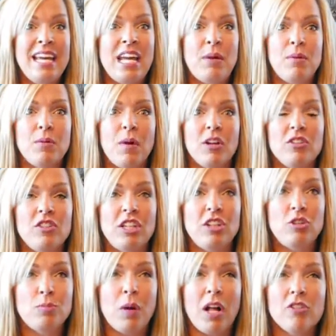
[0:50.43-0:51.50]
he would watch
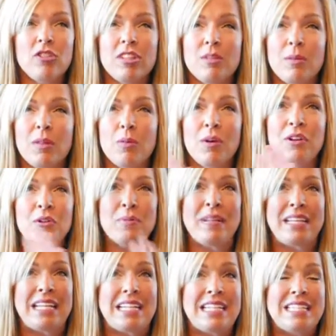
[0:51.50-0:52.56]
each ball just with
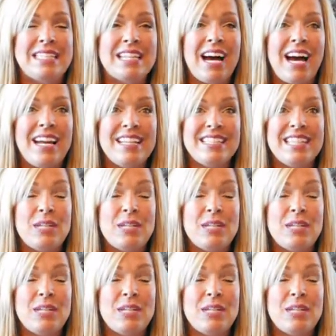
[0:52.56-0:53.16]
wonderment in his eyes.